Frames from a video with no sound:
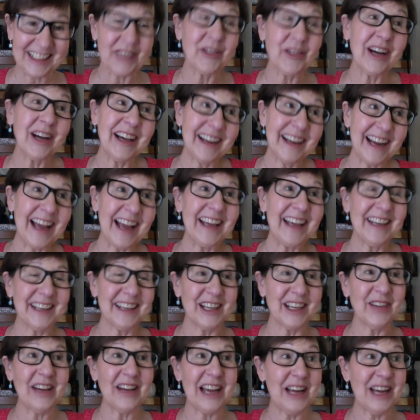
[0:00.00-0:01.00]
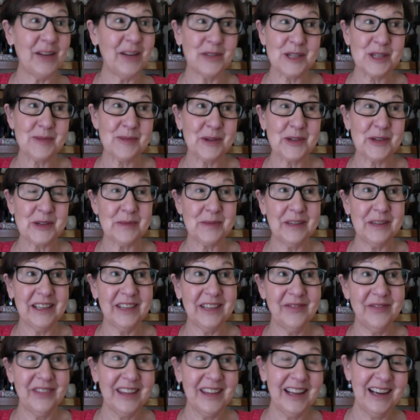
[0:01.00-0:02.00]
Well, and I ended up, it was supposed to
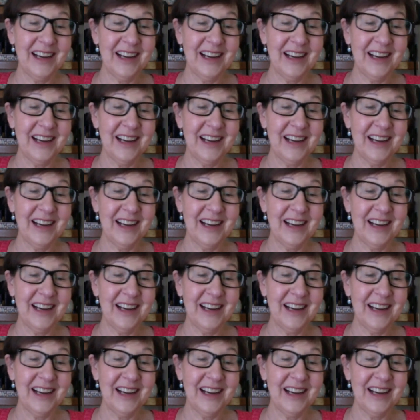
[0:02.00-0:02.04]
be,